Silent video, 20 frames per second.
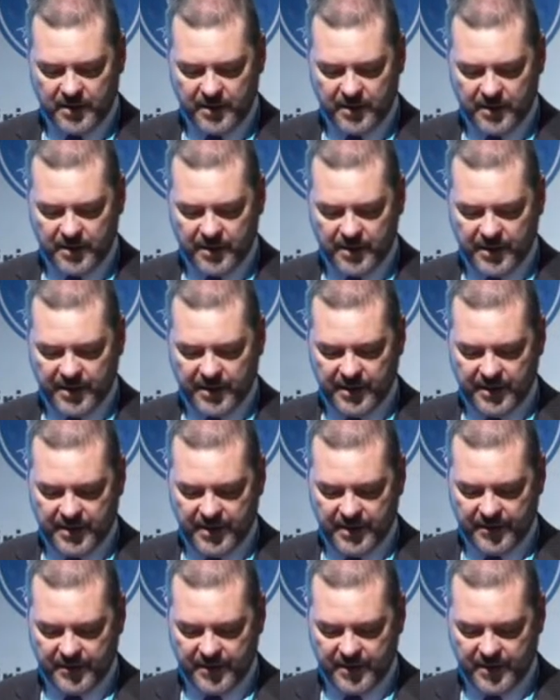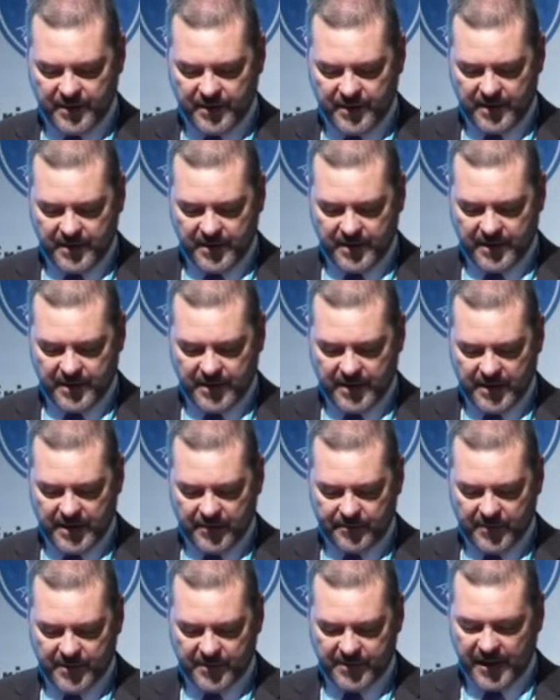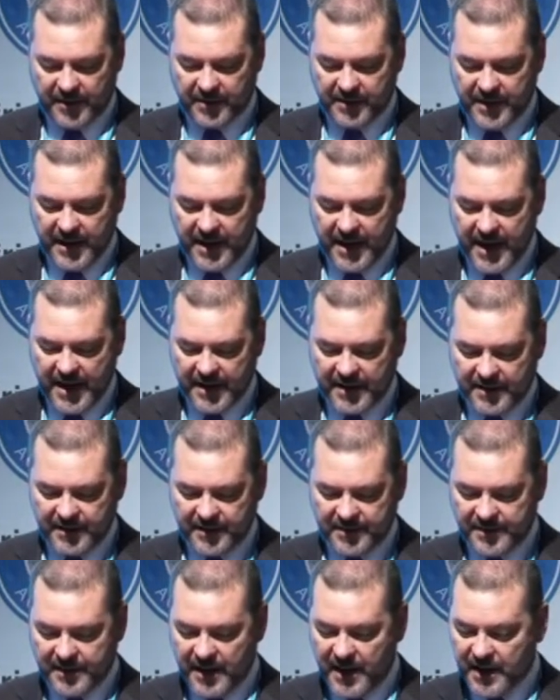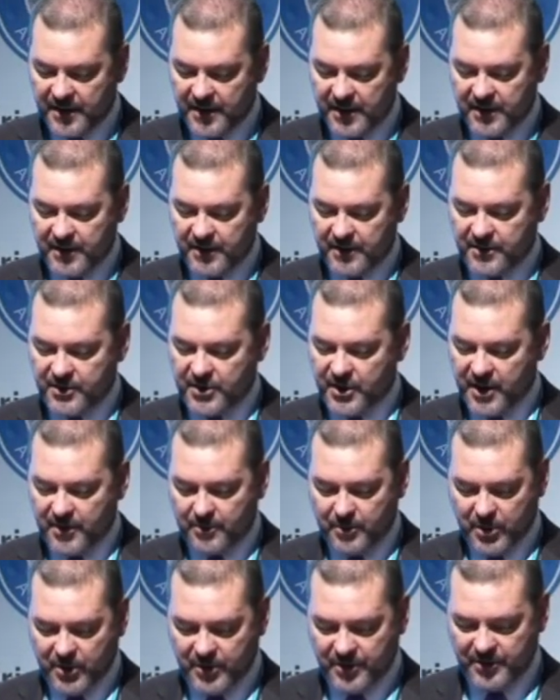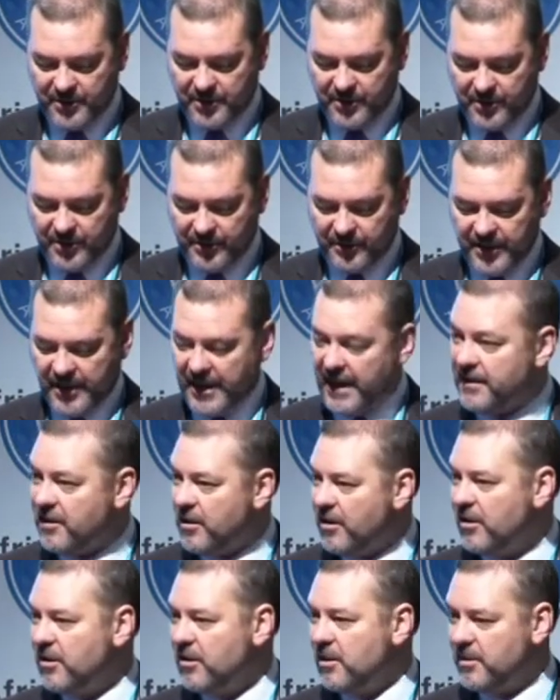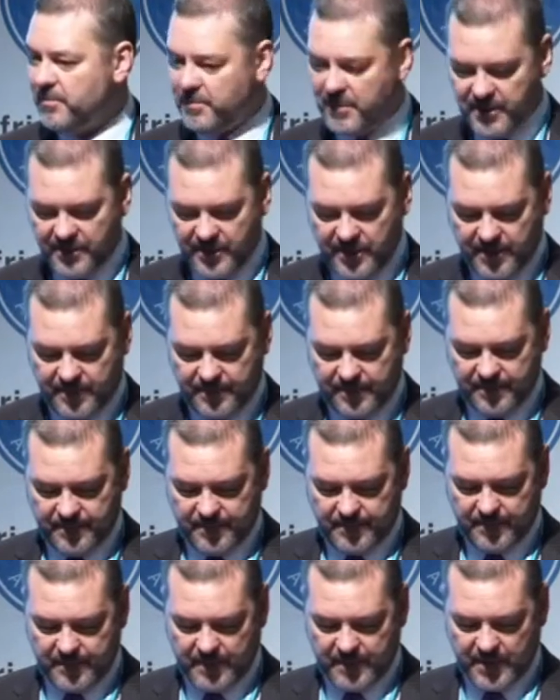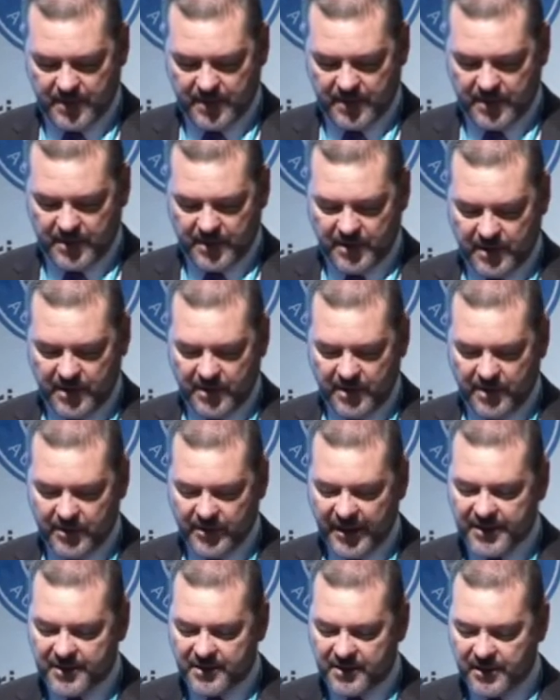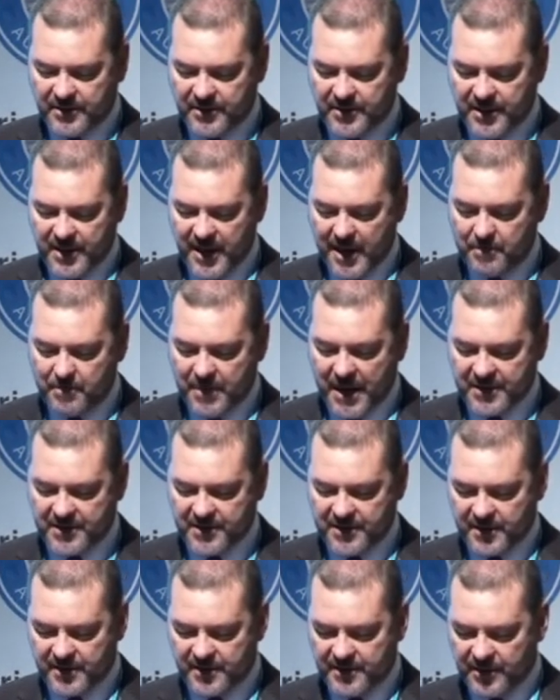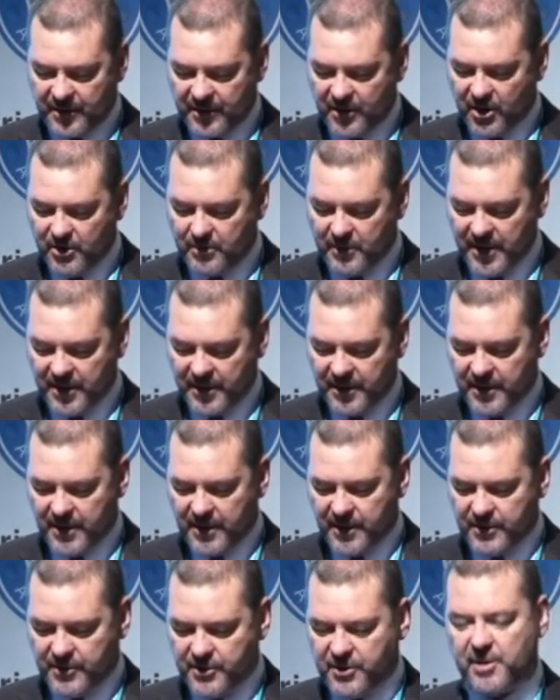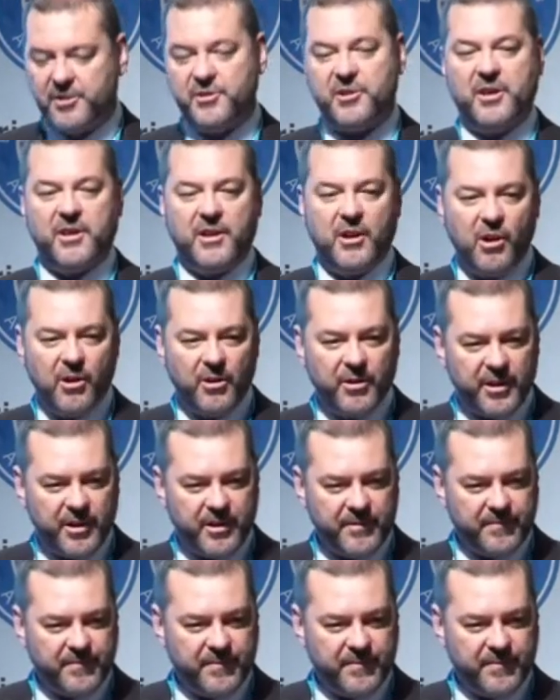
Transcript: the Senator Agnes Zani, the chairperson of the Ad Hoc Committee, Her Excellency Ambassador Salome Sijaona,